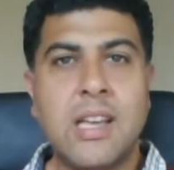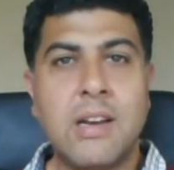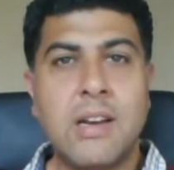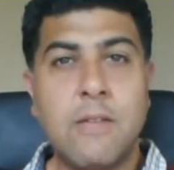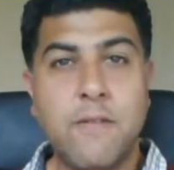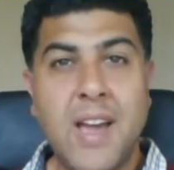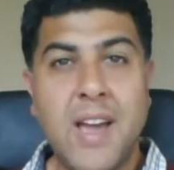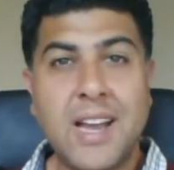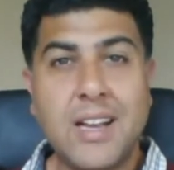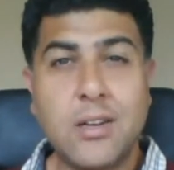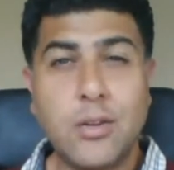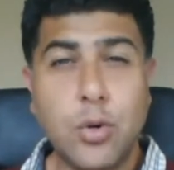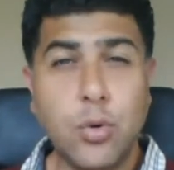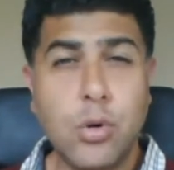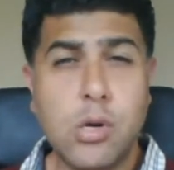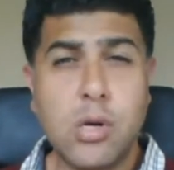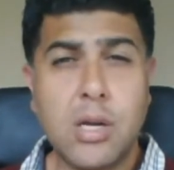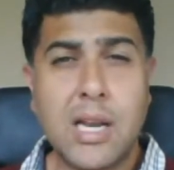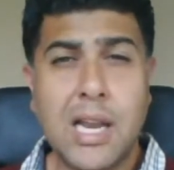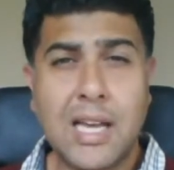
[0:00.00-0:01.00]
In fact,
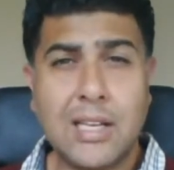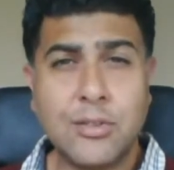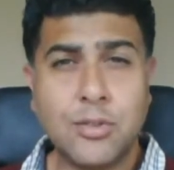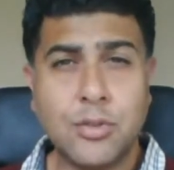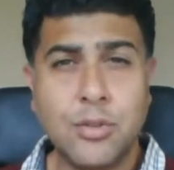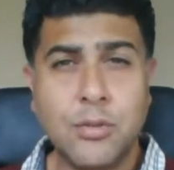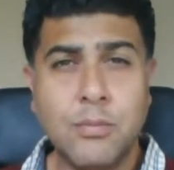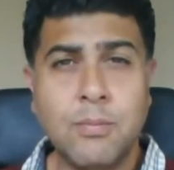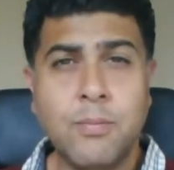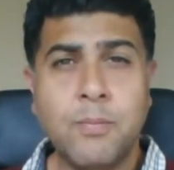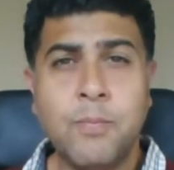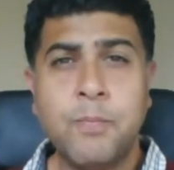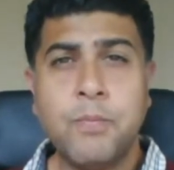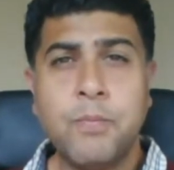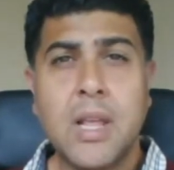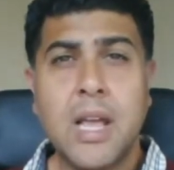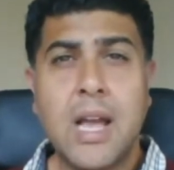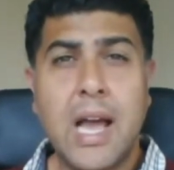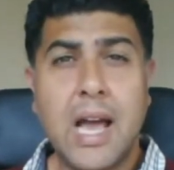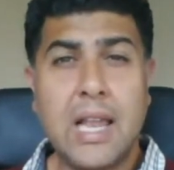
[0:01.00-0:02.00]
Google Classroom
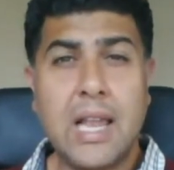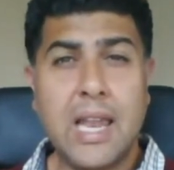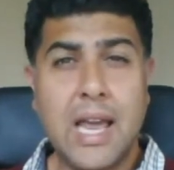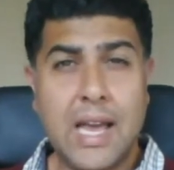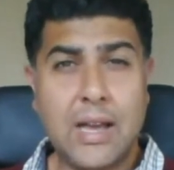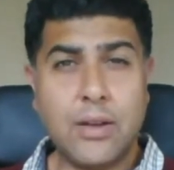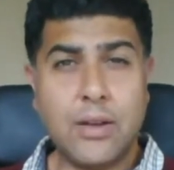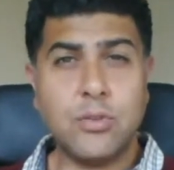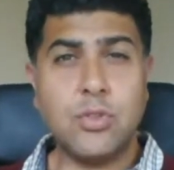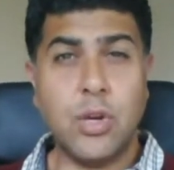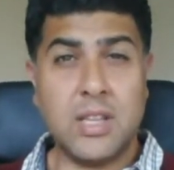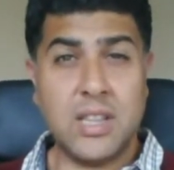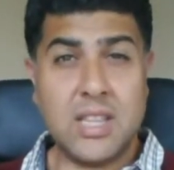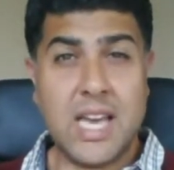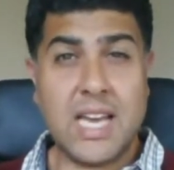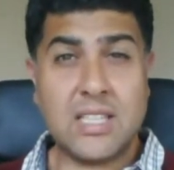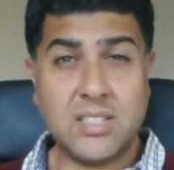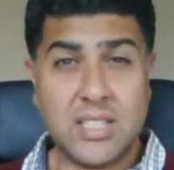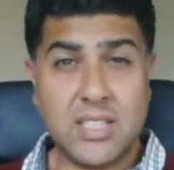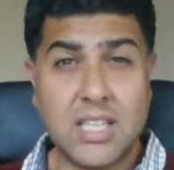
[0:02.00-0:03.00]
allows you, and
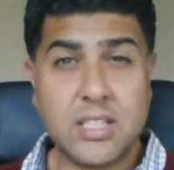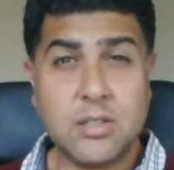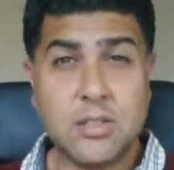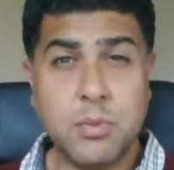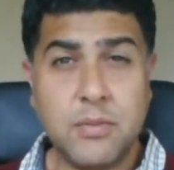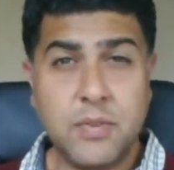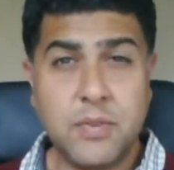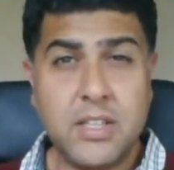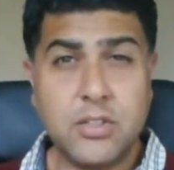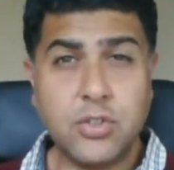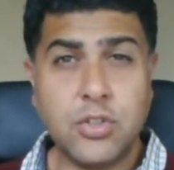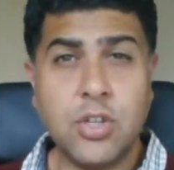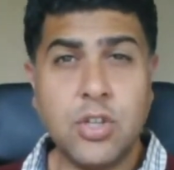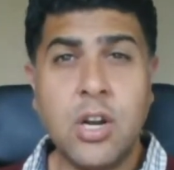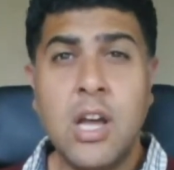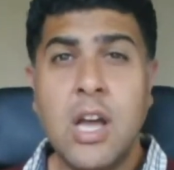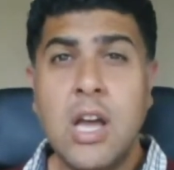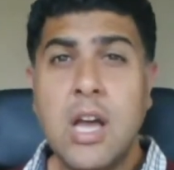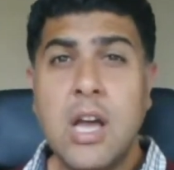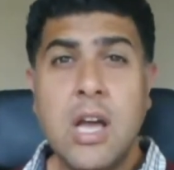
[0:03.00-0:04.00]
that assessment
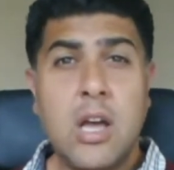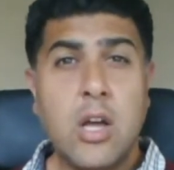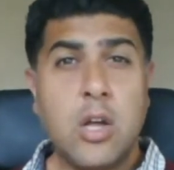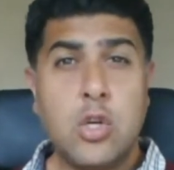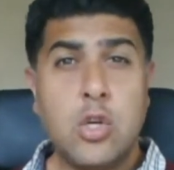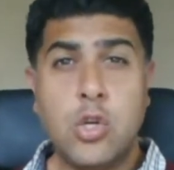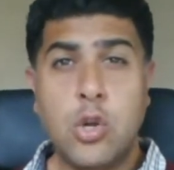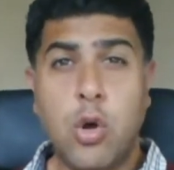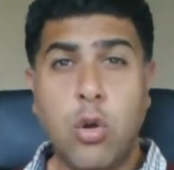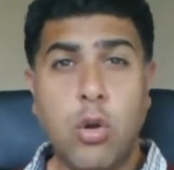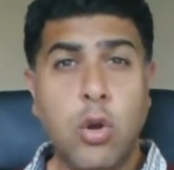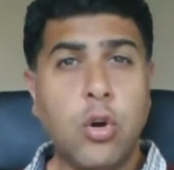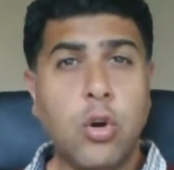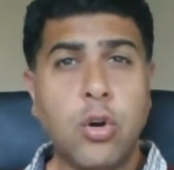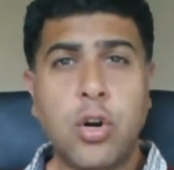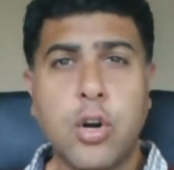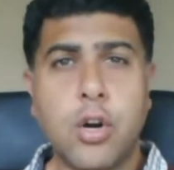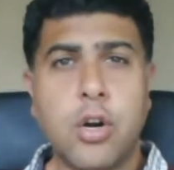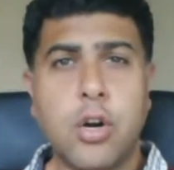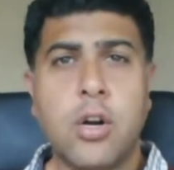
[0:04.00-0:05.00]
feature, no
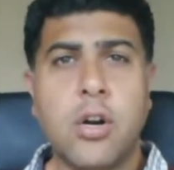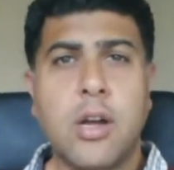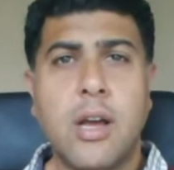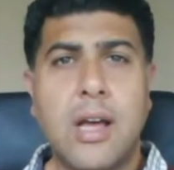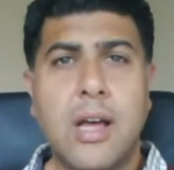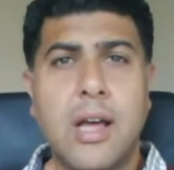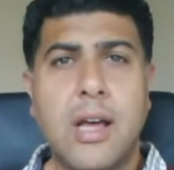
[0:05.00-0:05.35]
longer,